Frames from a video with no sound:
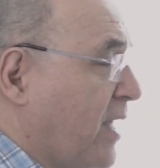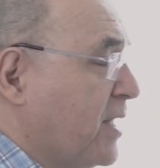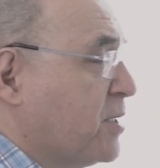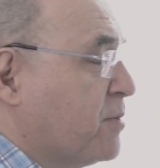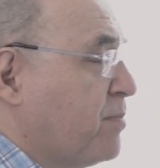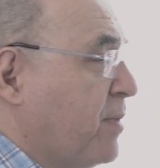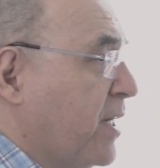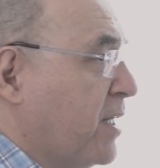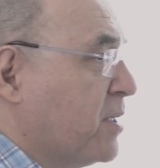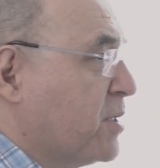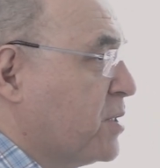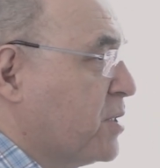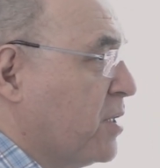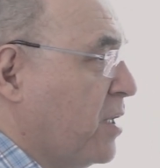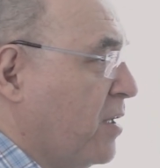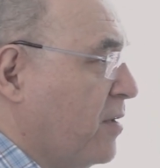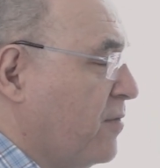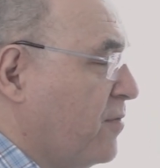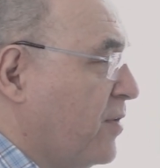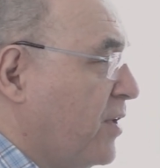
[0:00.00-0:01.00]
aspects
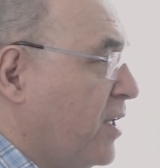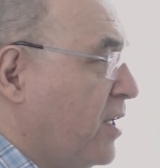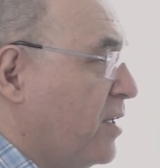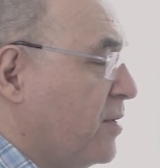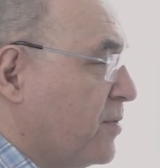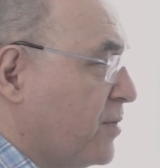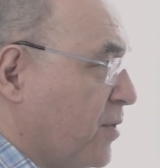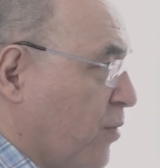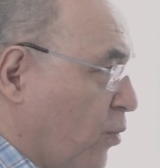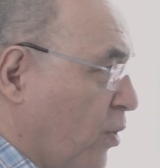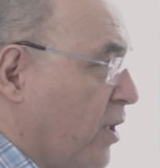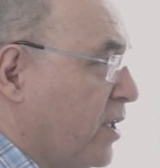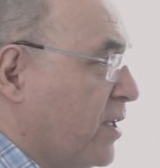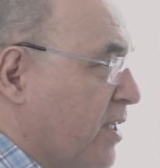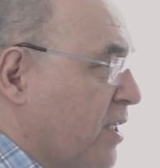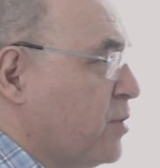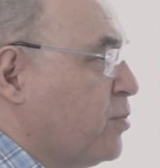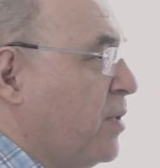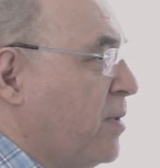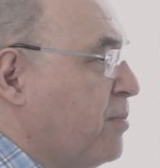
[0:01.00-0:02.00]
of the
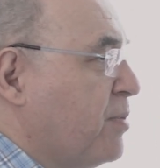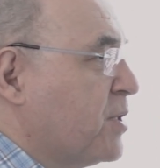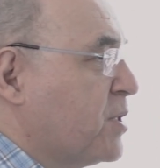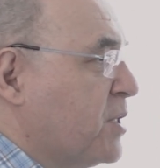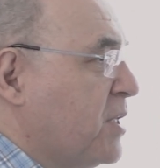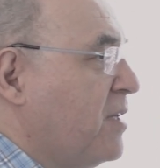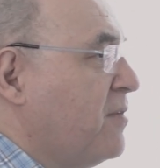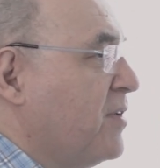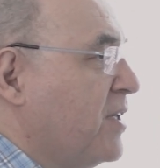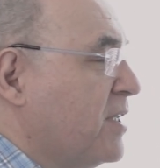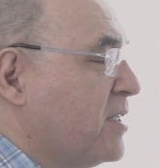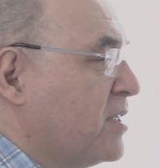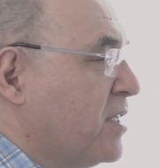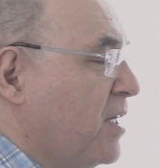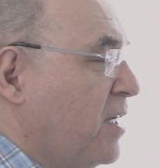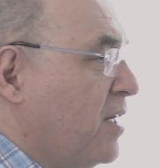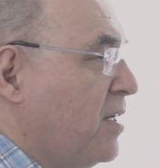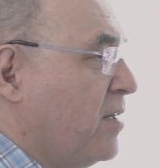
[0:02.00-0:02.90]
world as we perceive it